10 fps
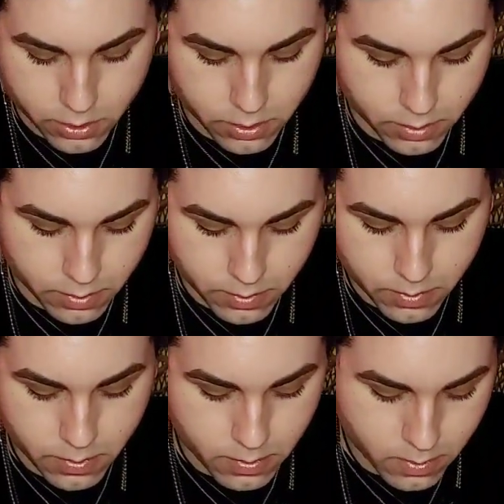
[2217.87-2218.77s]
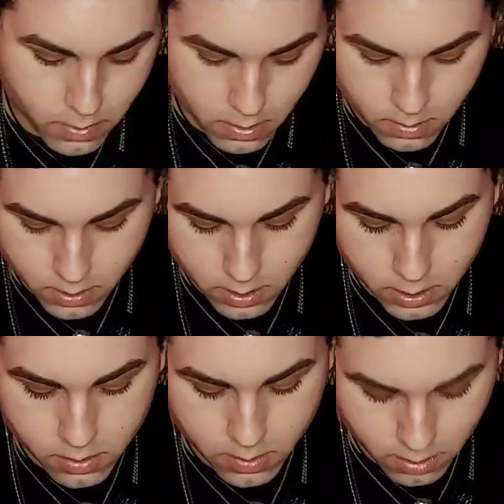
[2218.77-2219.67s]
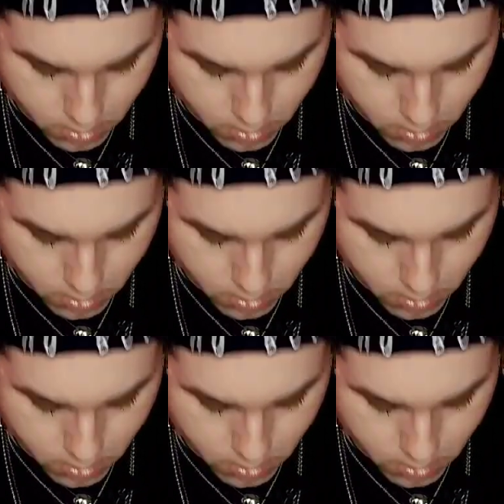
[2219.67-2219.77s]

What needs to be